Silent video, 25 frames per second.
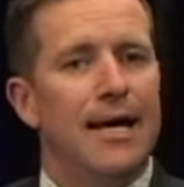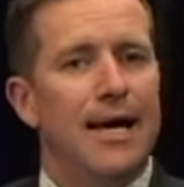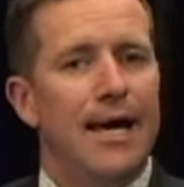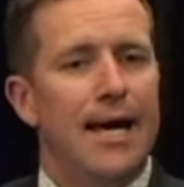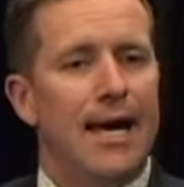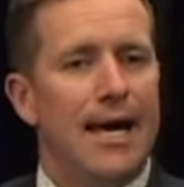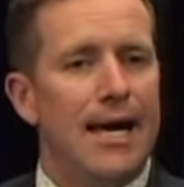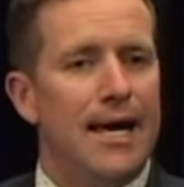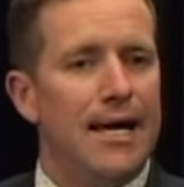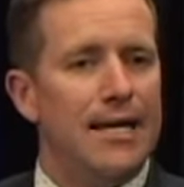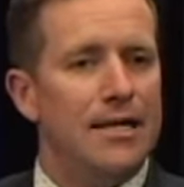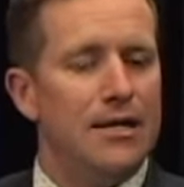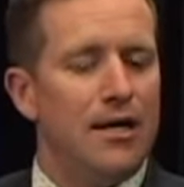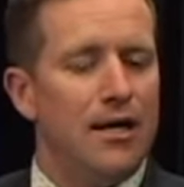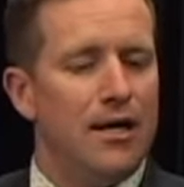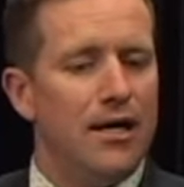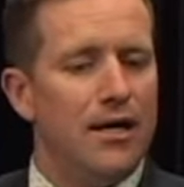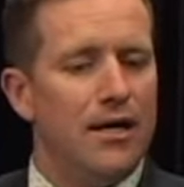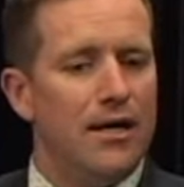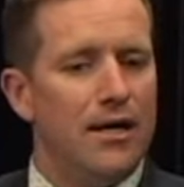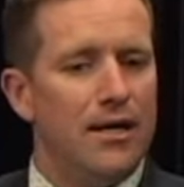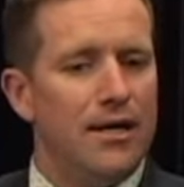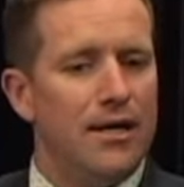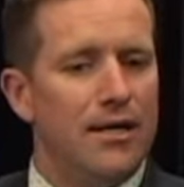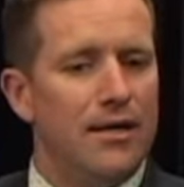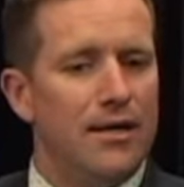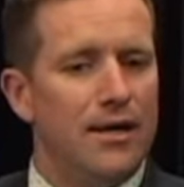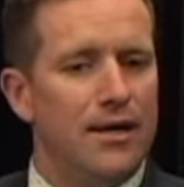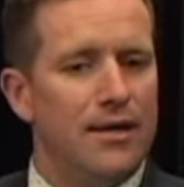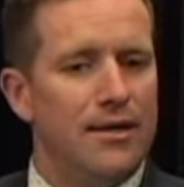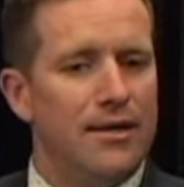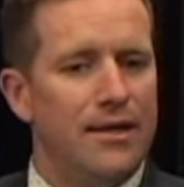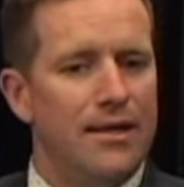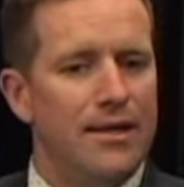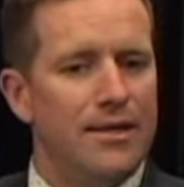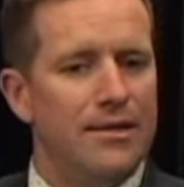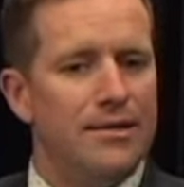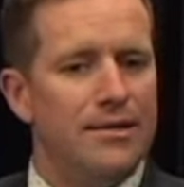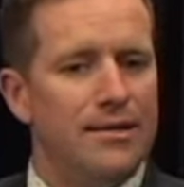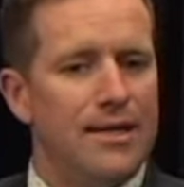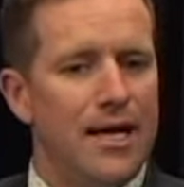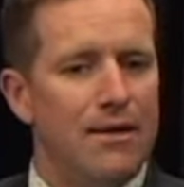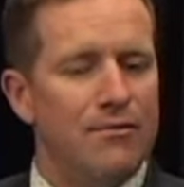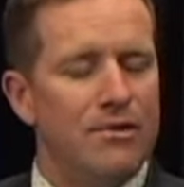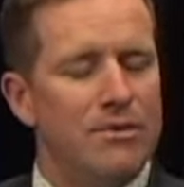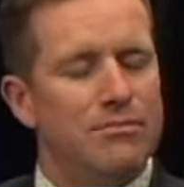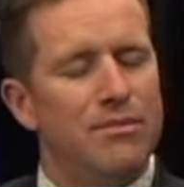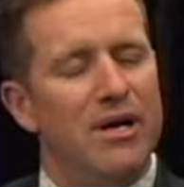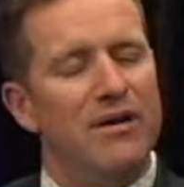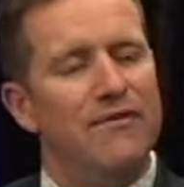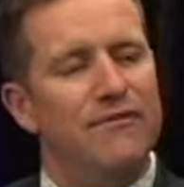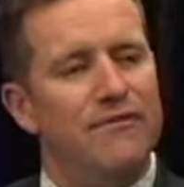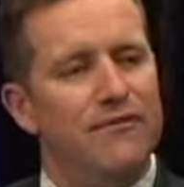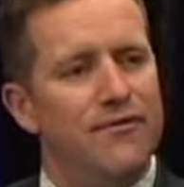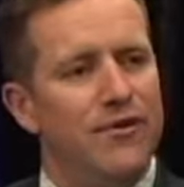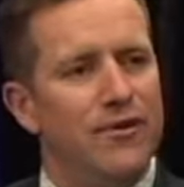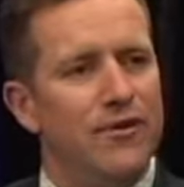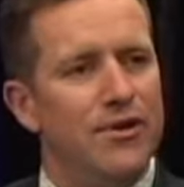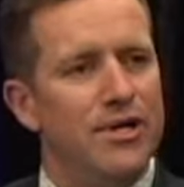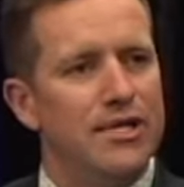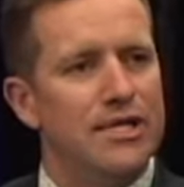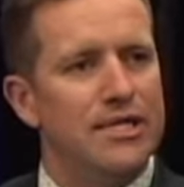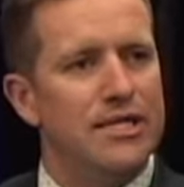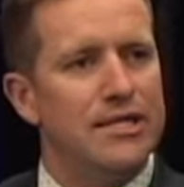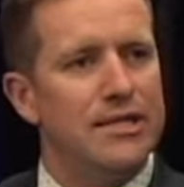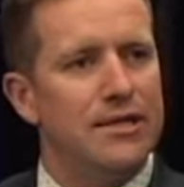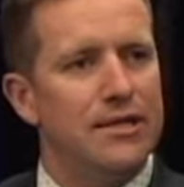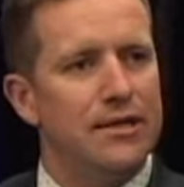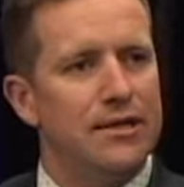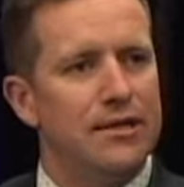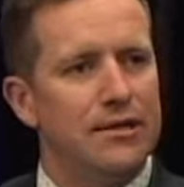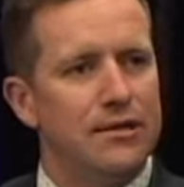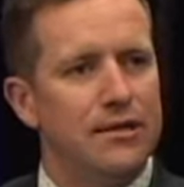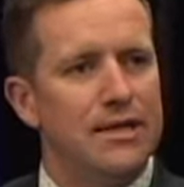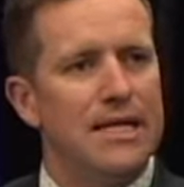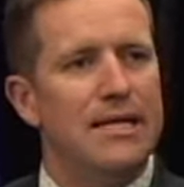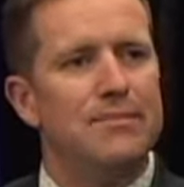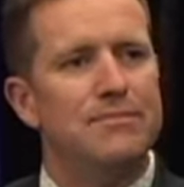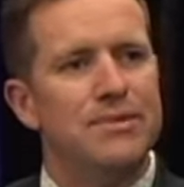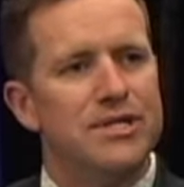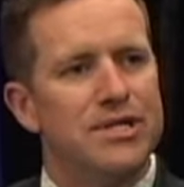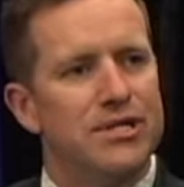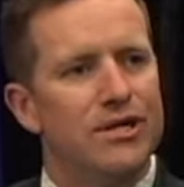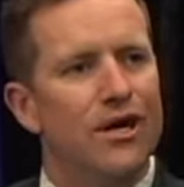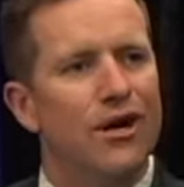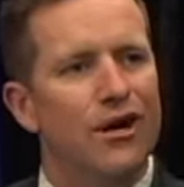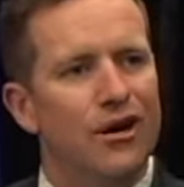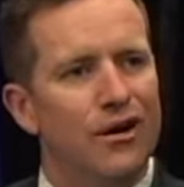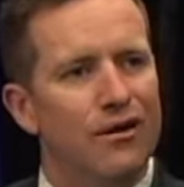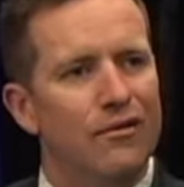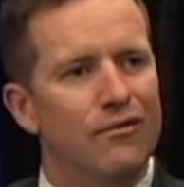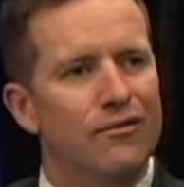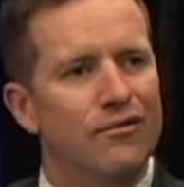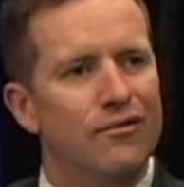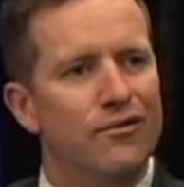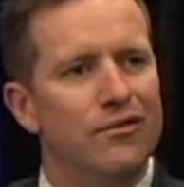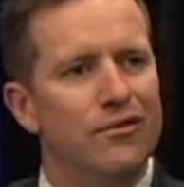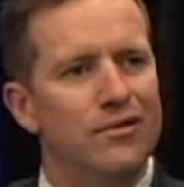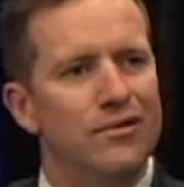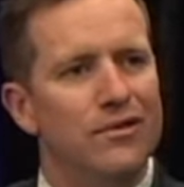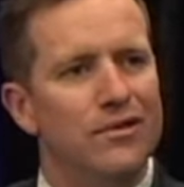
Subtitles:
And I think that was my first glimpse of